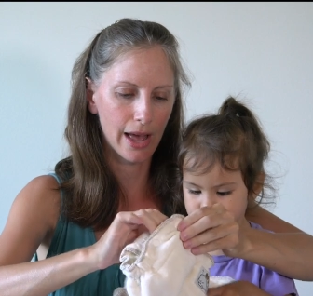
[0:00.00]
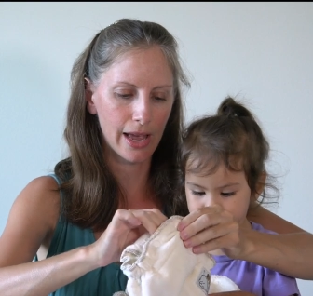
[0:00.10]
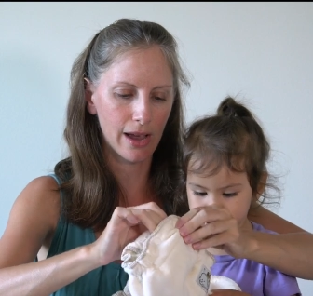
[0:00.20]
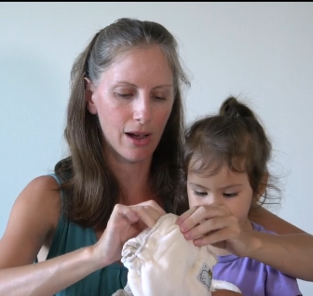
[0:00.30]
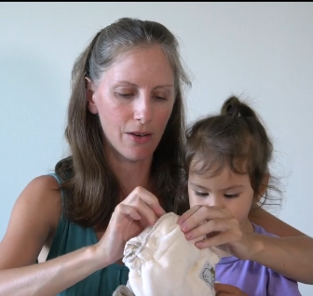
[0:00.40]

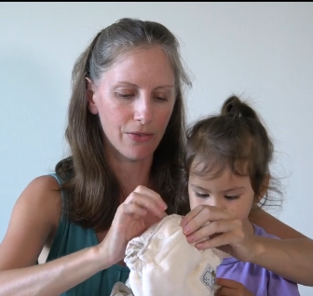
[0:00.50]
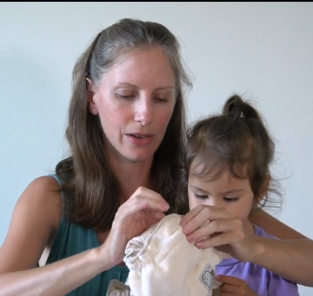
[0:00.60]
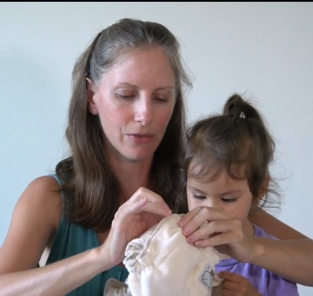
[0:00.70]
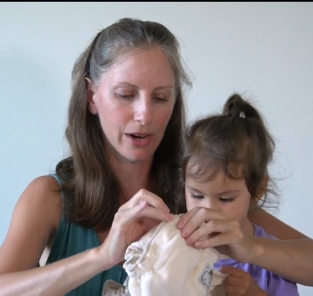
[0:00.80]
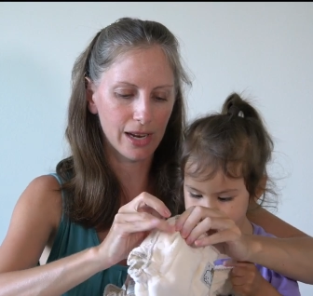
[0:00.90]
Speaker 1: I
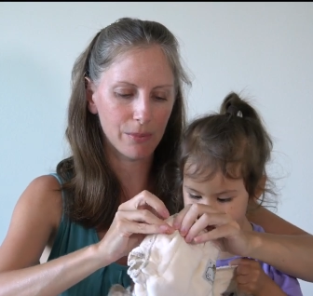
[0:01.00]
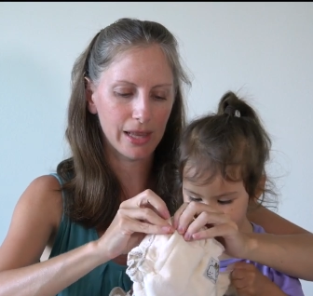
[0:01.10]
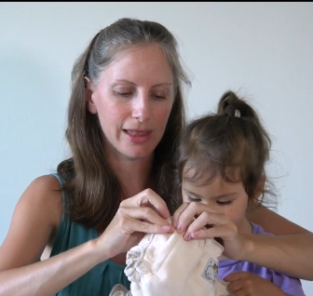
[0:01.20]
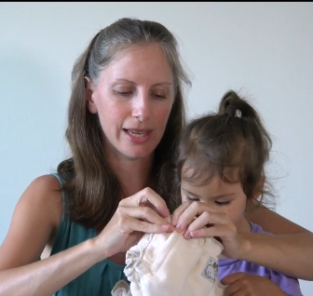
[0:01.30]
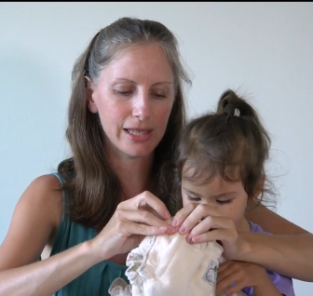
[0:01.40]
often
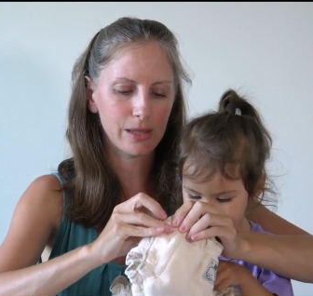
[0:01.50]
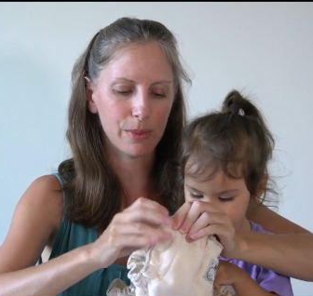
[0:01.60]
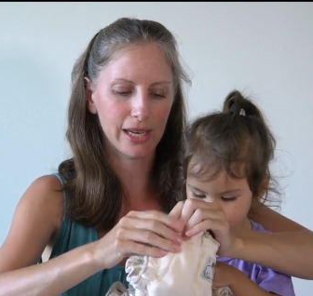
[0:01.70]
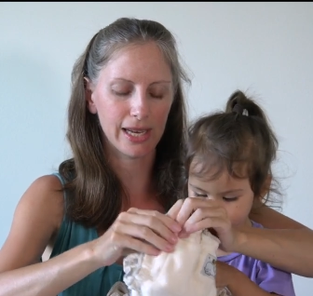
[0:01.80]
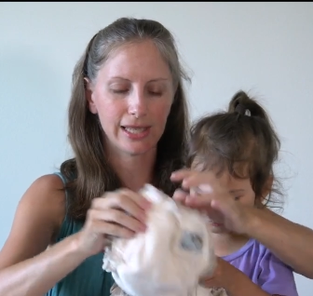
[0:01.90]
recommend this
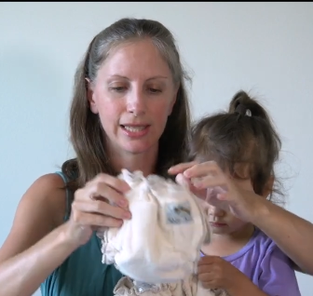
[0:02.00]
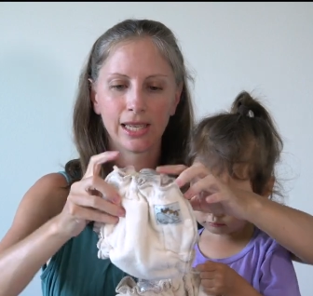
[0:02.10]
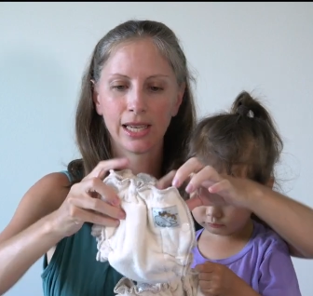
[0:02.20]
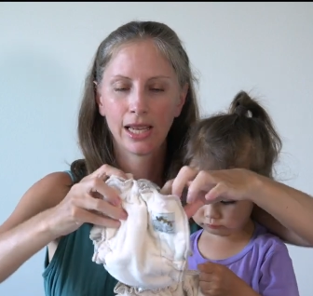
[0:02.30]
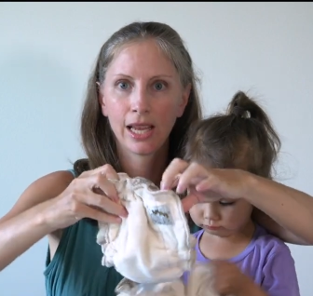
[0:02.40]
because
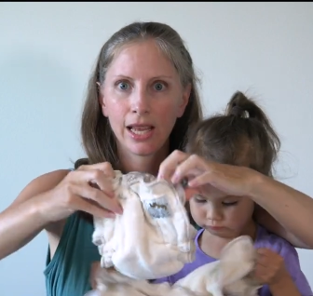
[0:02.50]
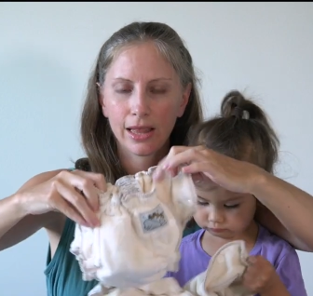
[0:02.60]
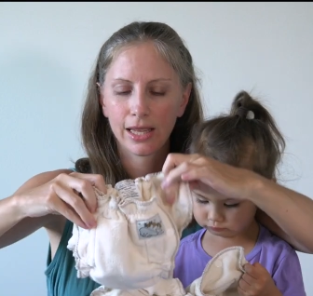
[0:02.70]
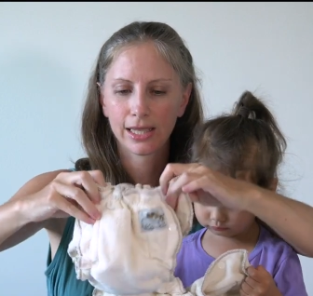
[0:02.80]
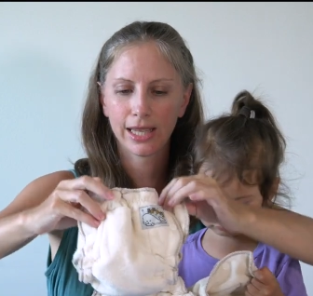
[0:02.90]

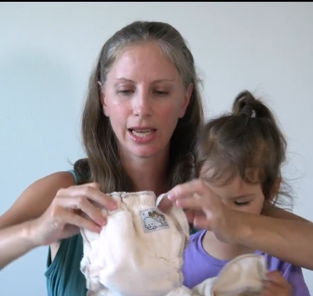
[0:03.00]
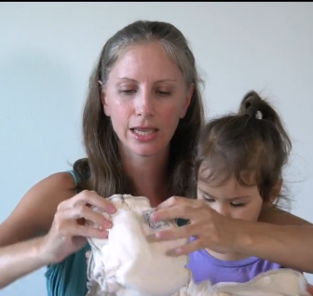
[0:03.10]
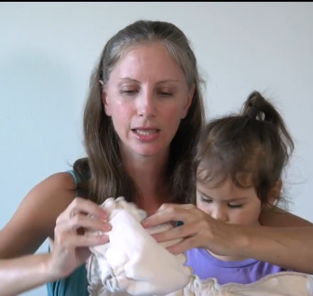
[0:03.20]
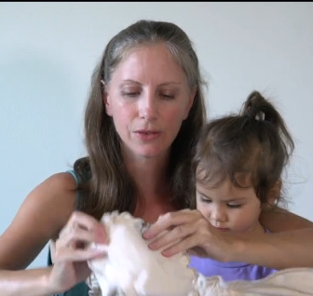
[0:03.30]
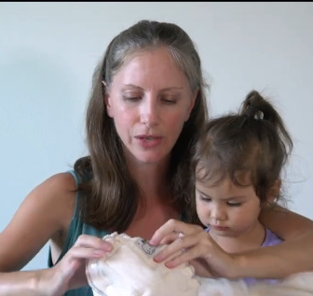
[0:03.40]
the
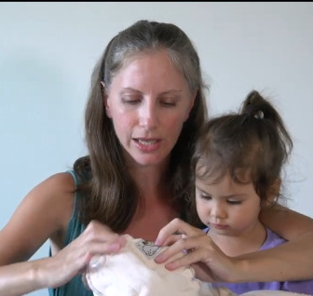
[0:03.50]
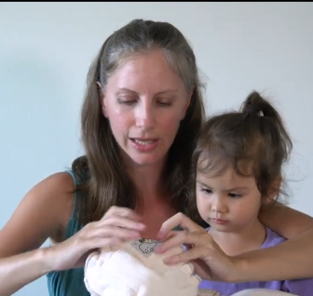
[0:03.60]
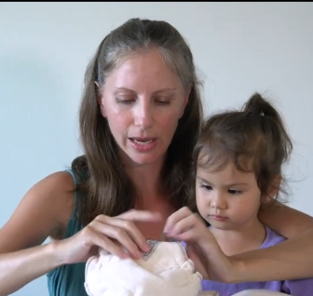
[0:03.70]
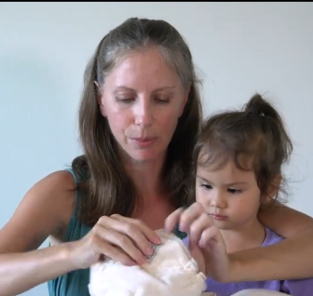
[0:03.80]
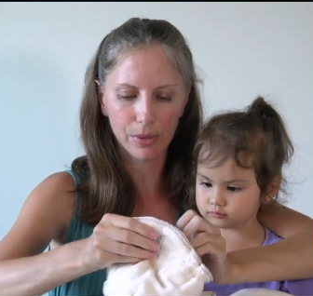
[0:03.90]
Sandy's
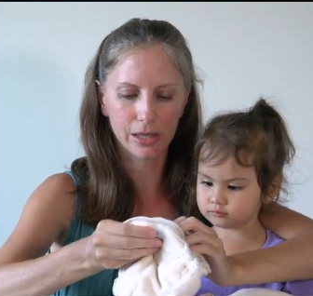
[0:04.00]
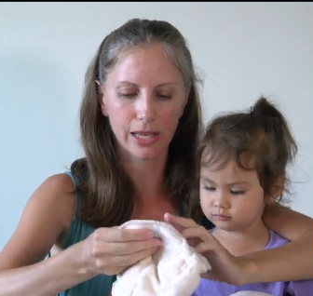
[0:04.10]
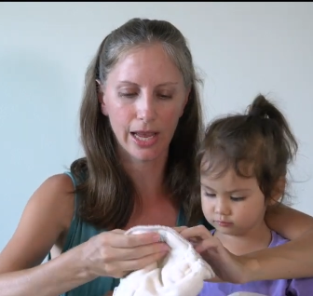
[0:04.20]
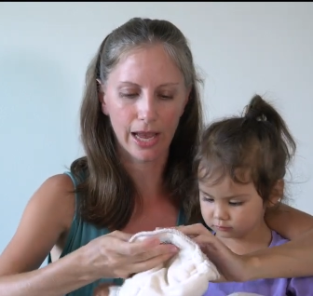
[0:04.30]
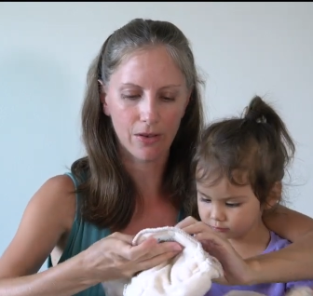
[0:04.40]
fitted
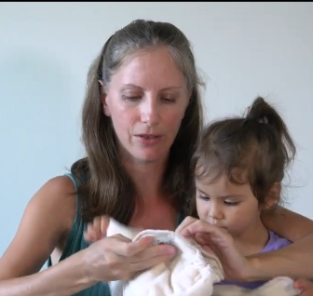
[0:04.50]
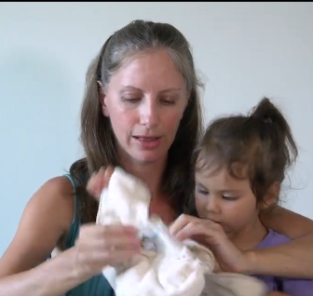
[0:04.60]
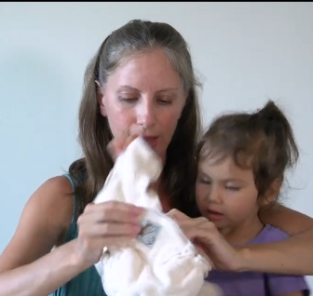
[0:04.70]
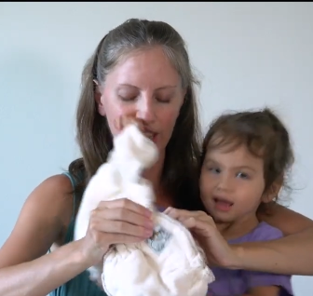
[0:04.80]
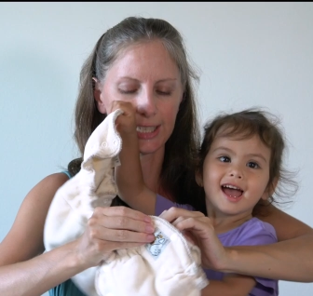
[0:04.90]
diapers have
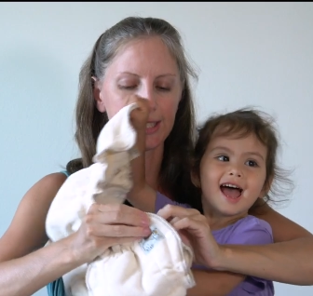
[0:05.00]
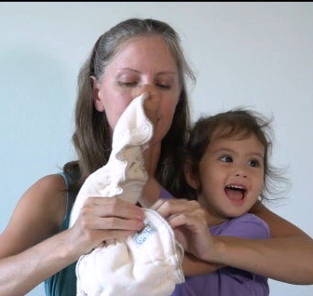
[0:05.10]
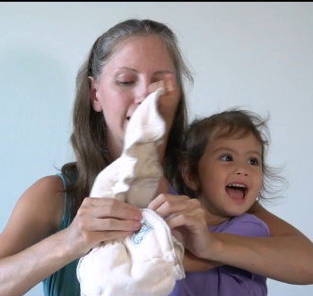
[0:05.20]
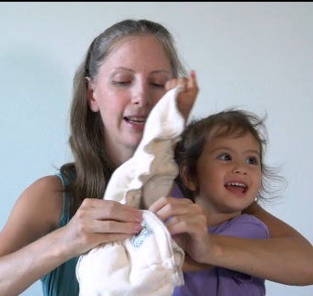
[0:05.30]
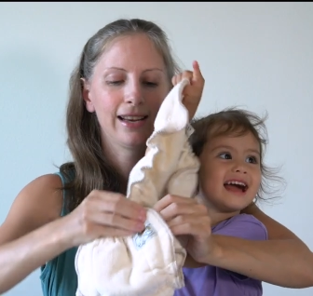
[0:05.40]
elastic.
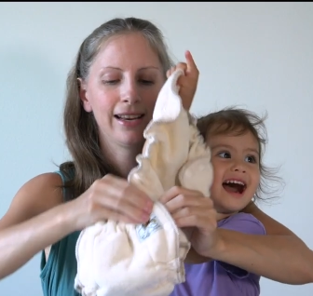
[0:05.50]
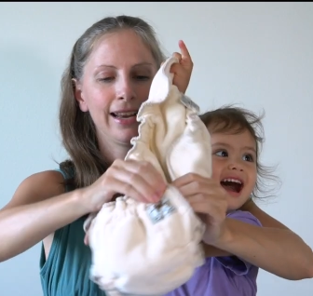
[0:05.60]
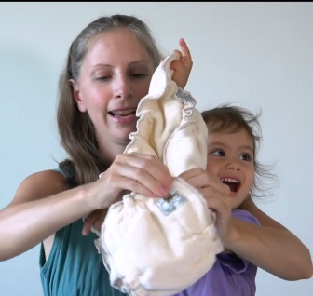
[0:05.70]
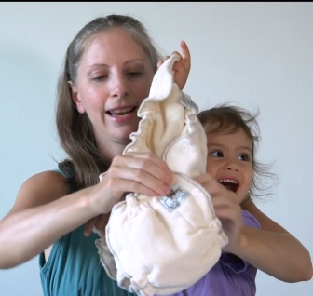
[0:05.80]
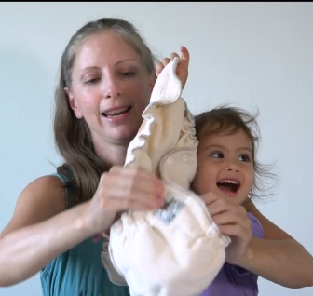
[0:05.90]

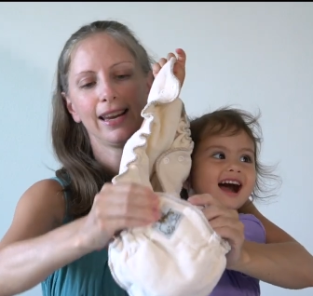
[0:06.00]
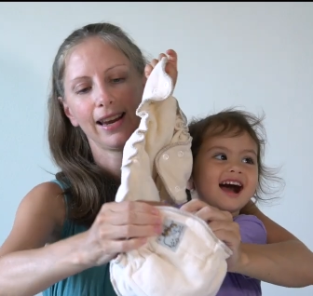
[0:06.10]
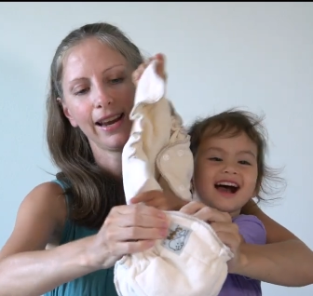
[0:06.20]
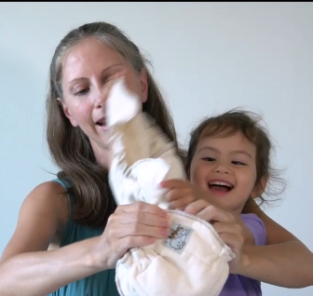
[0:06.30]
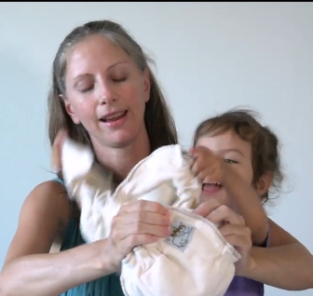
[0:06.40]

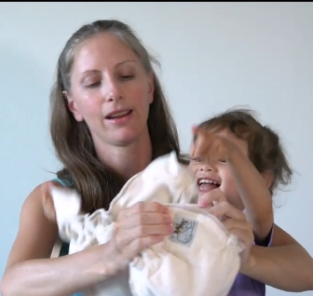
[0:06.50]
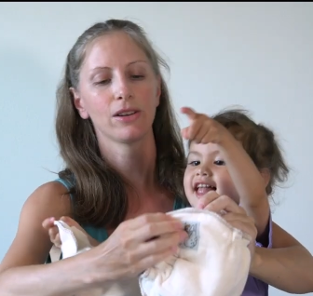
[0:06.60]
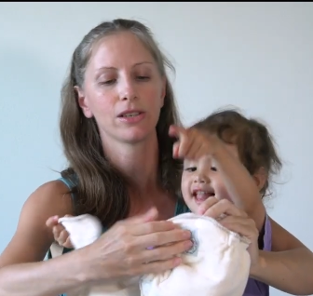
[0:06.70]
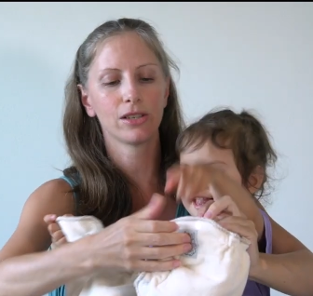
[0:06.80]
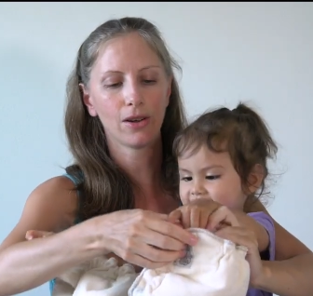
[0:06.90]
Yeah,
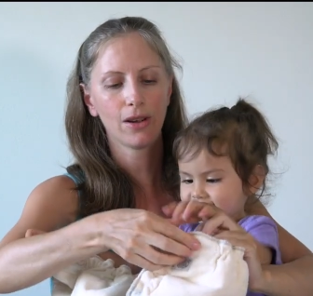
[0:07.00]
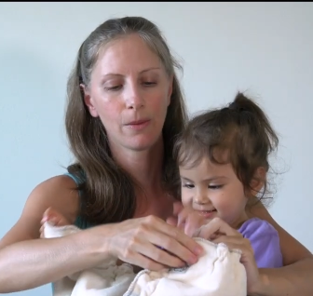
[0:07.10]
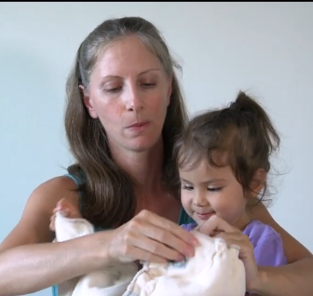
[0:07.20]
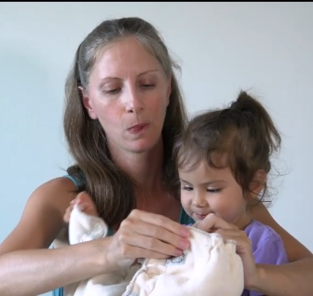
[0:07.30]
you show it.